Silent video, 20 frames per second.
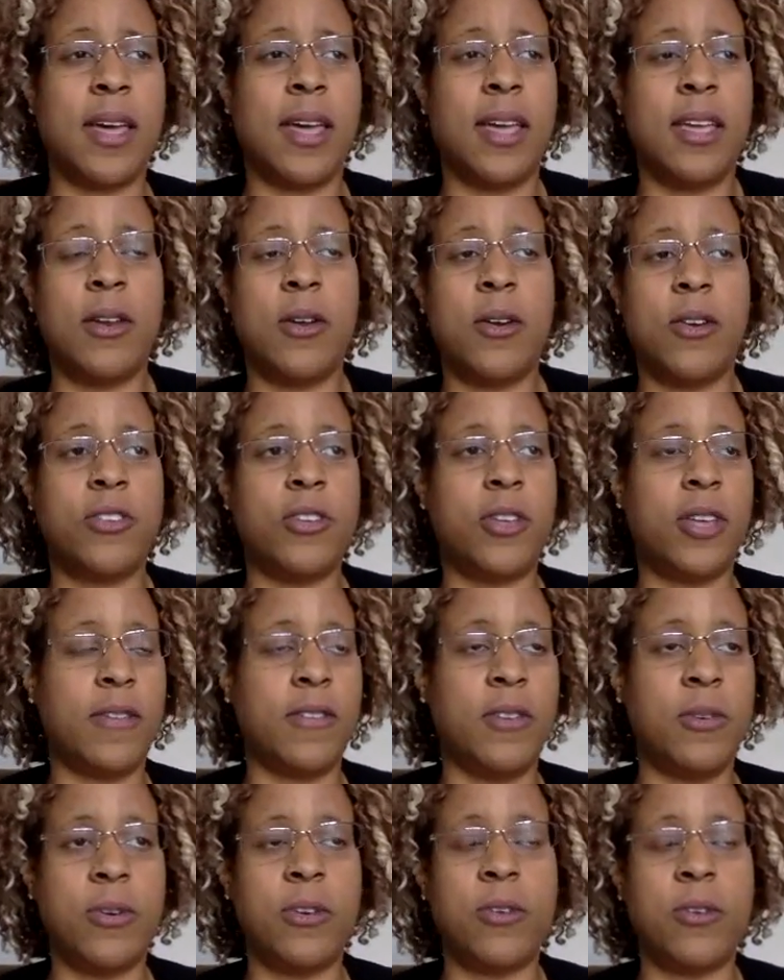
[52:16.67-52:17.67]

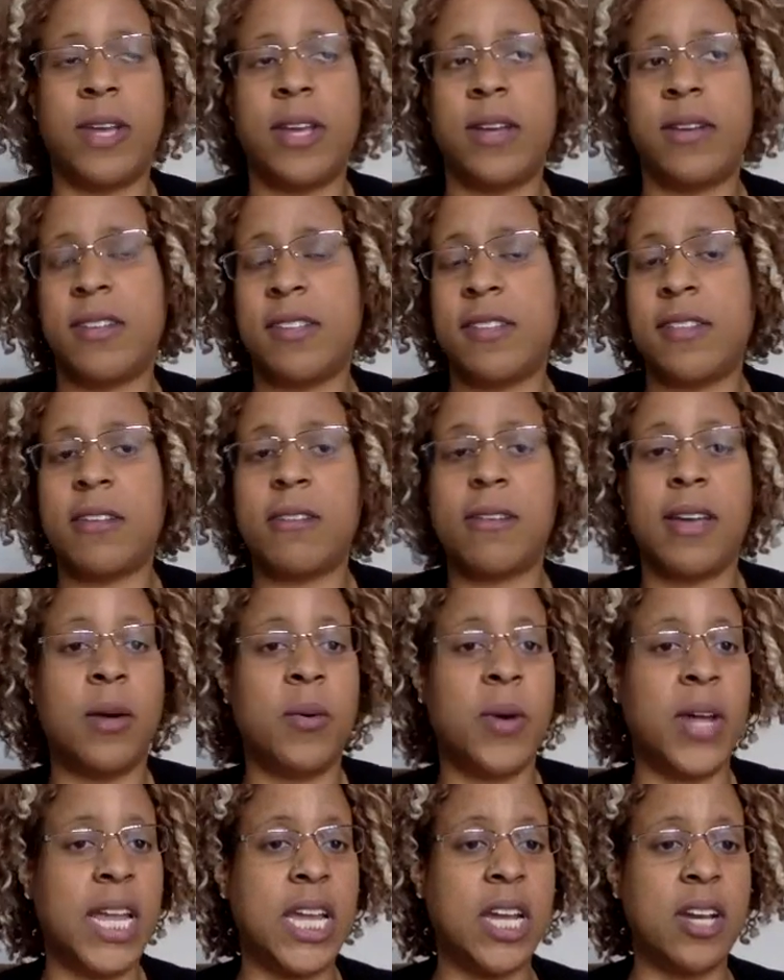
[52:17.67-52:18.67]
If you agree or disagree, I
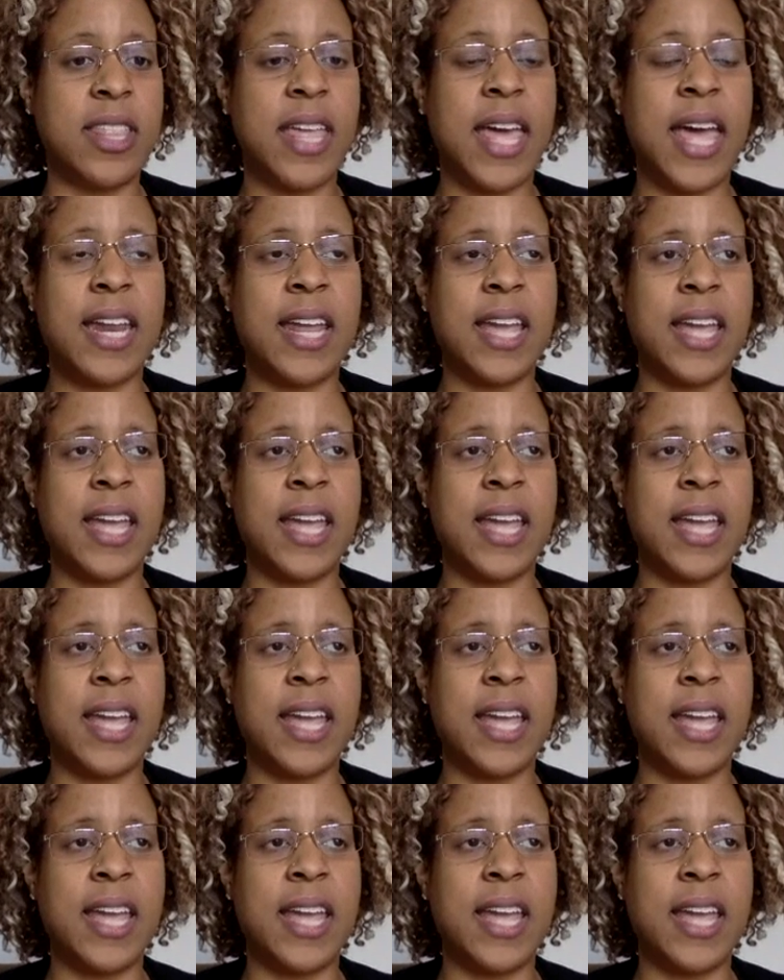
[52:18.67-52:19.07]
want to hear that.